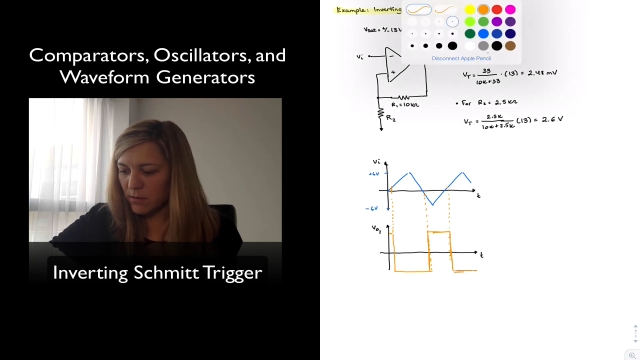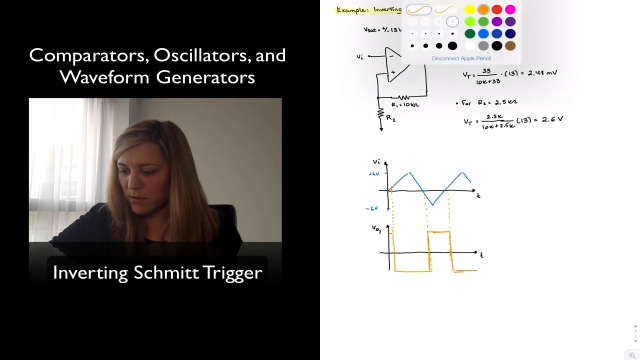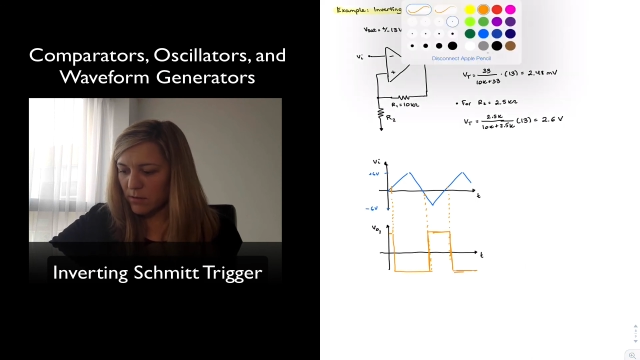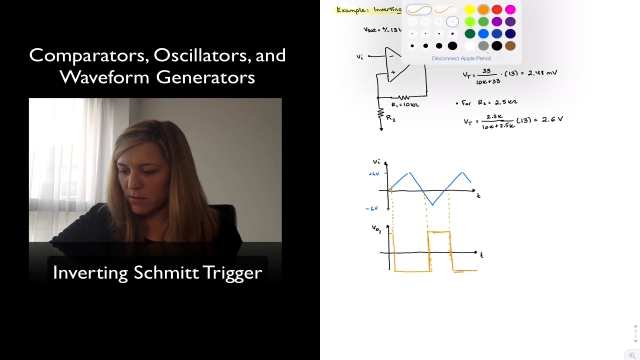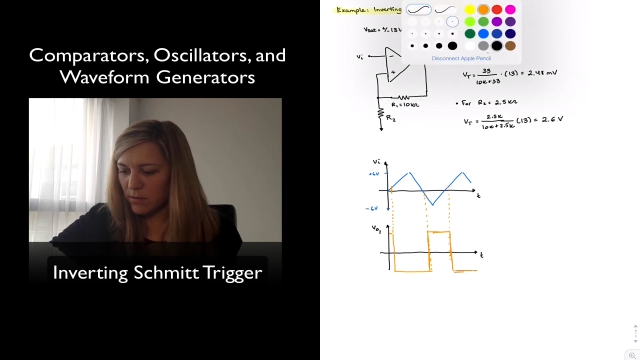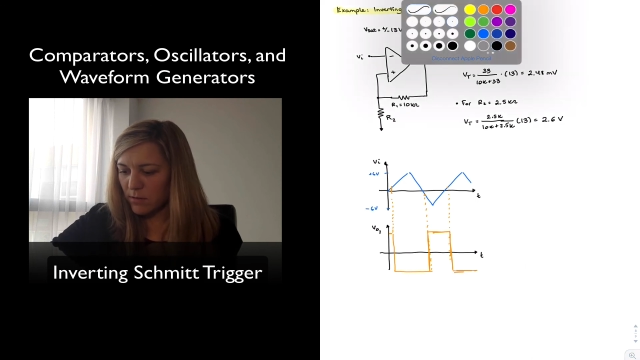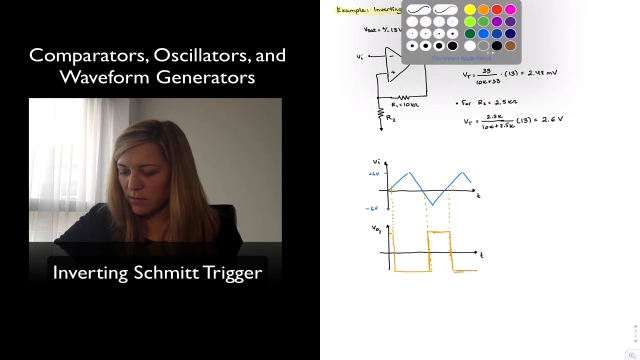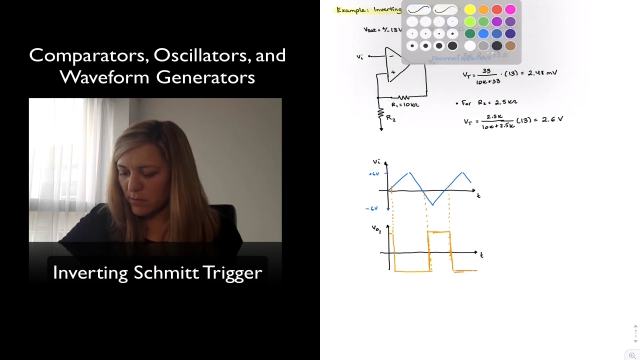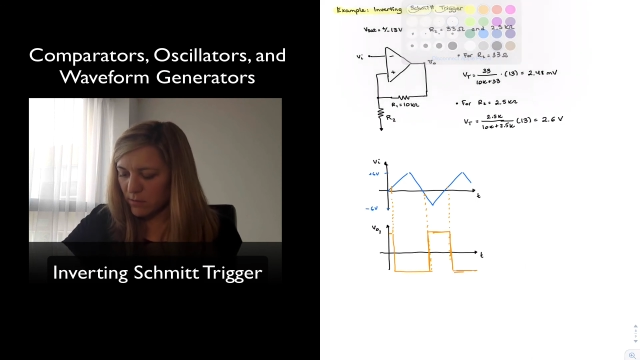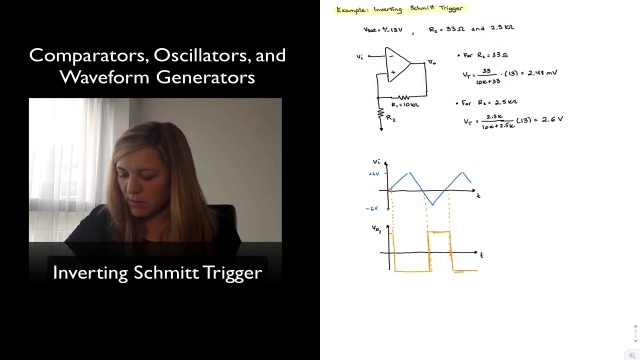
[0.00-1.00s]

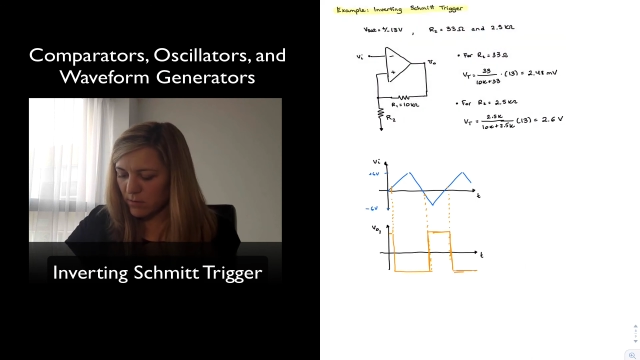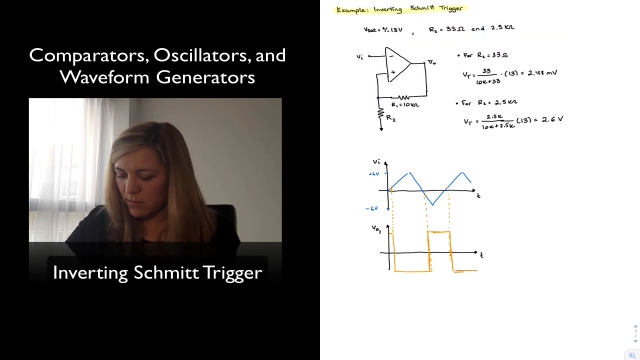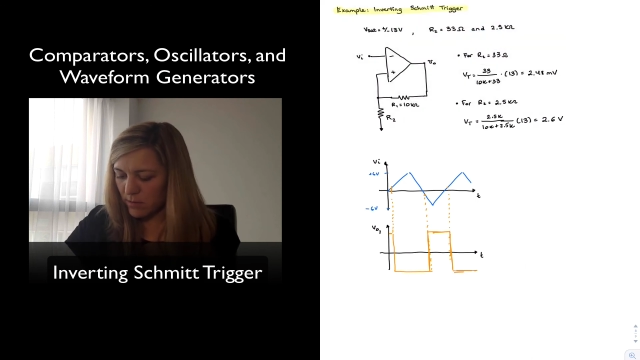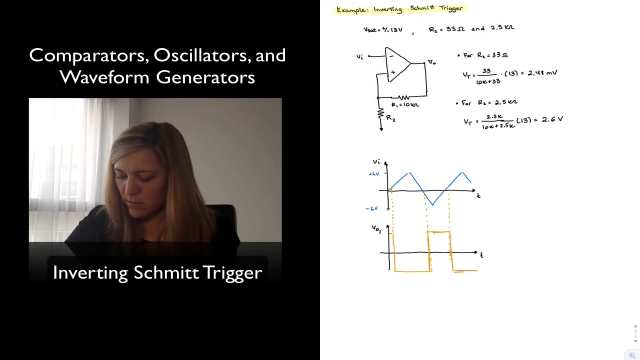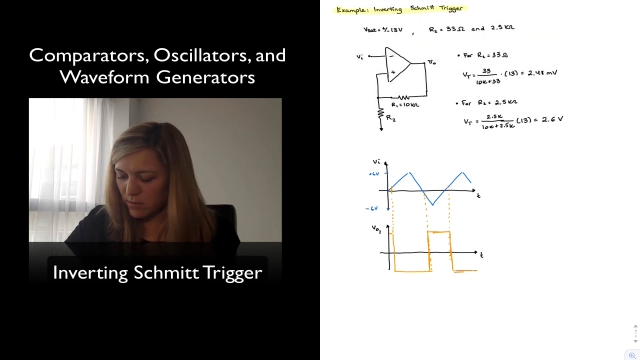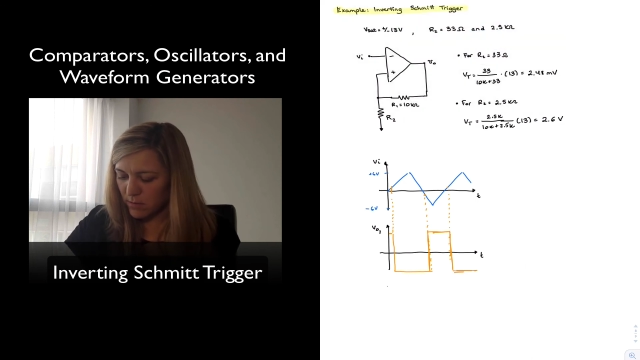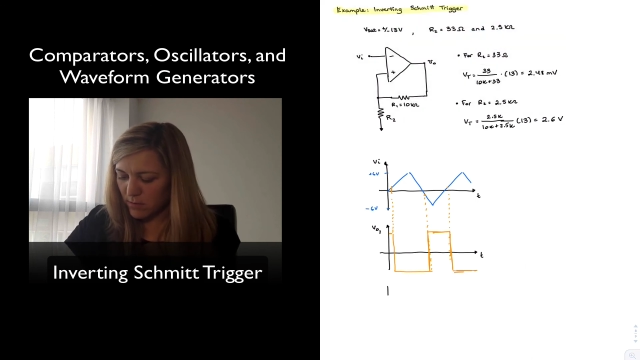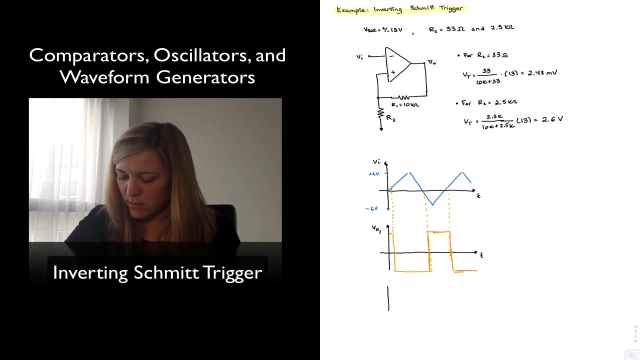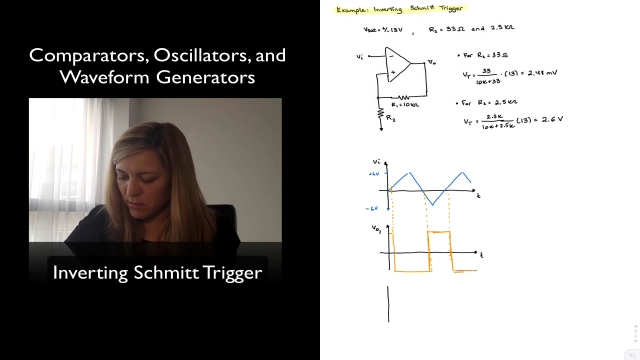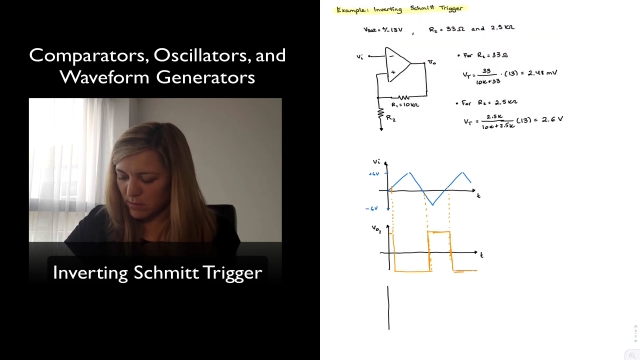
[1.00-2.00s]

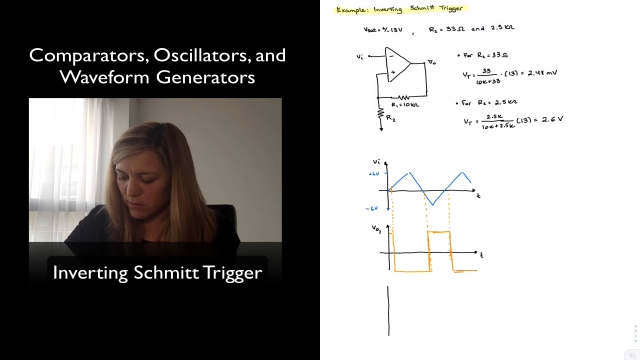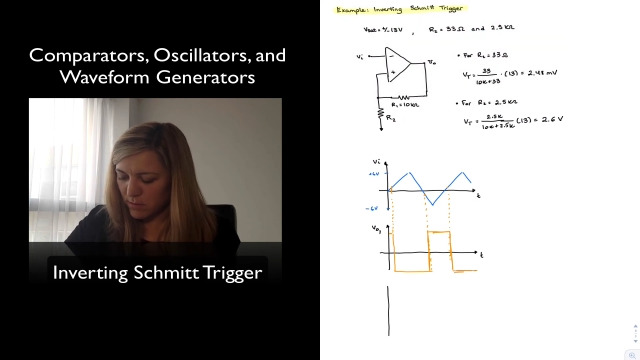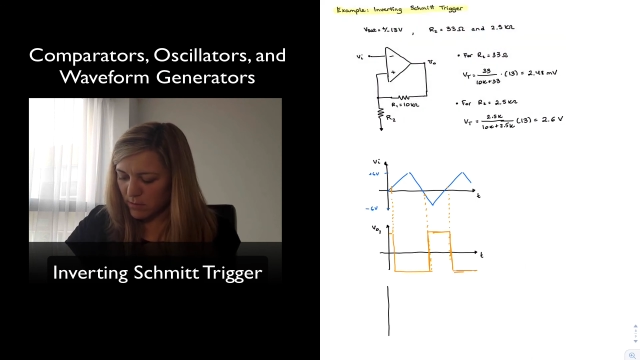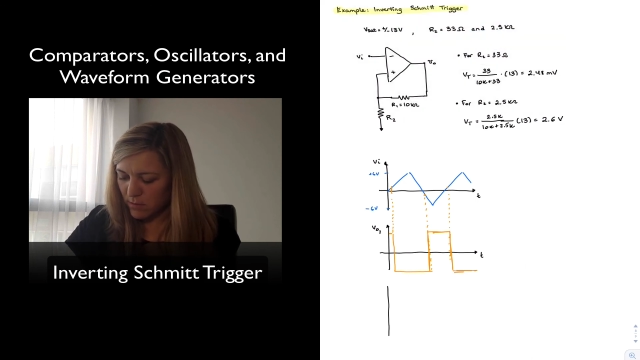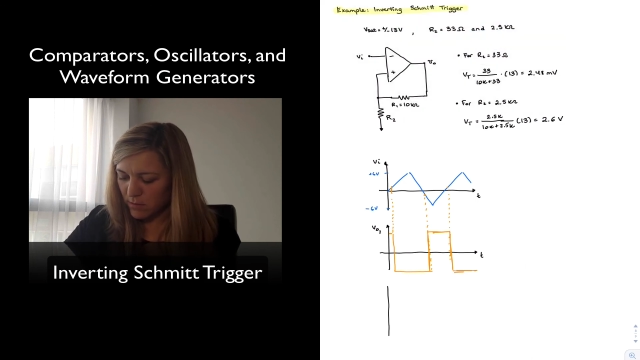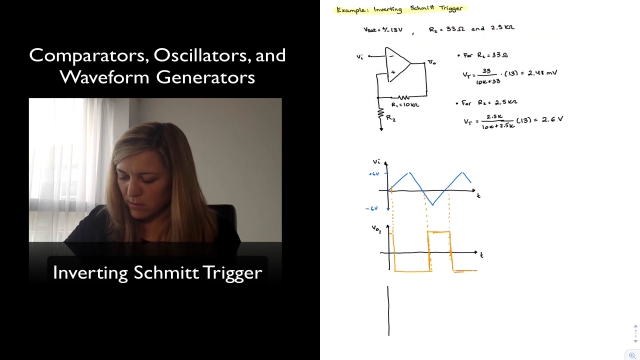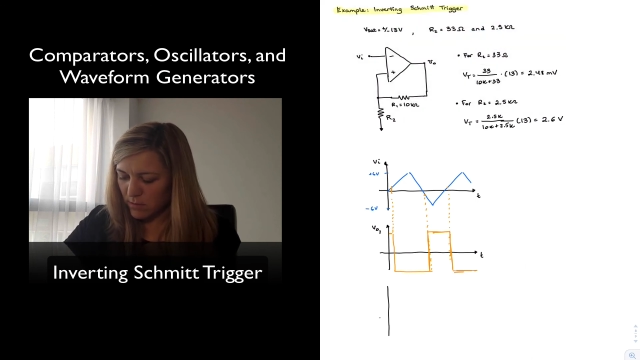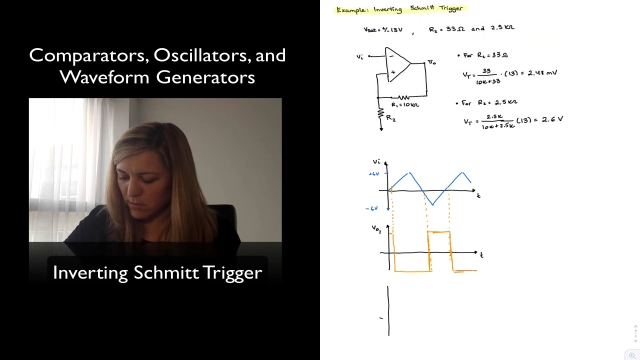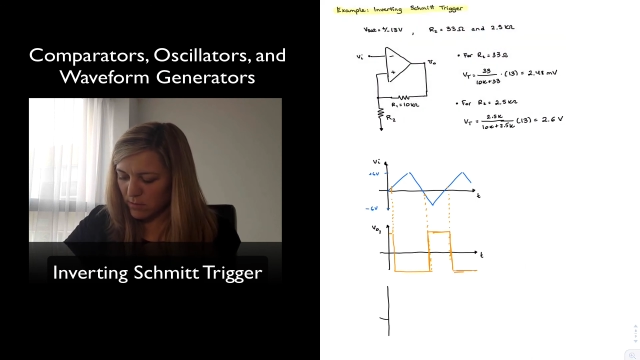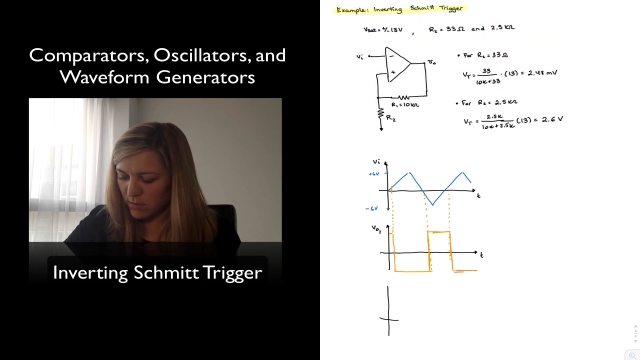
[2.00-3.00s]

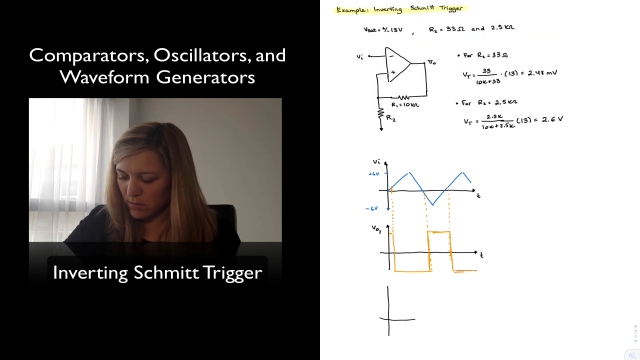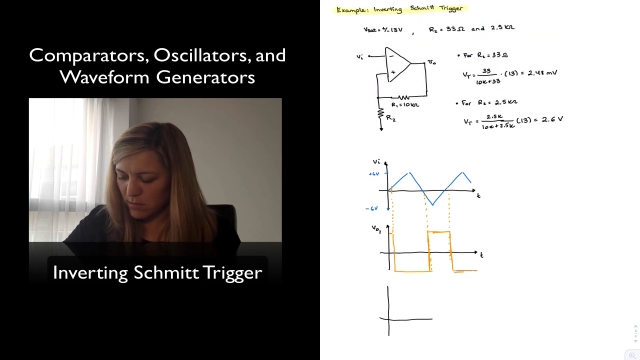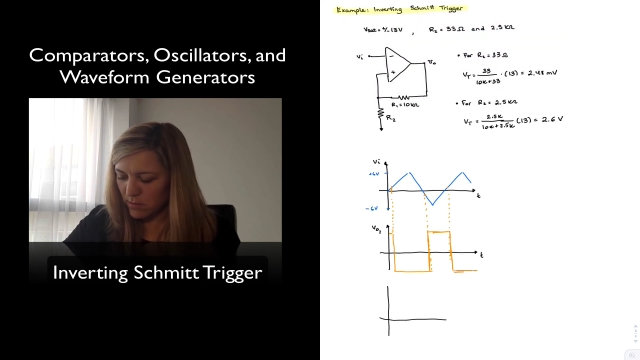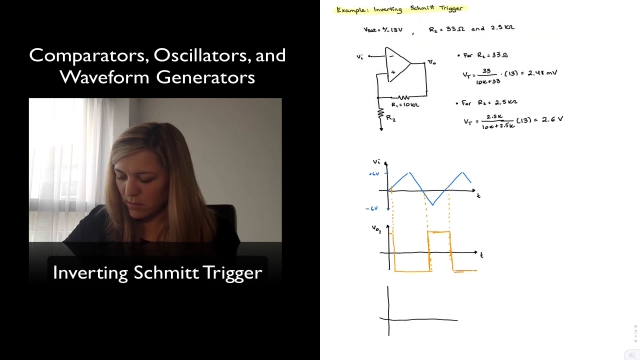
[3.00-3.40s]
Nobody speaks.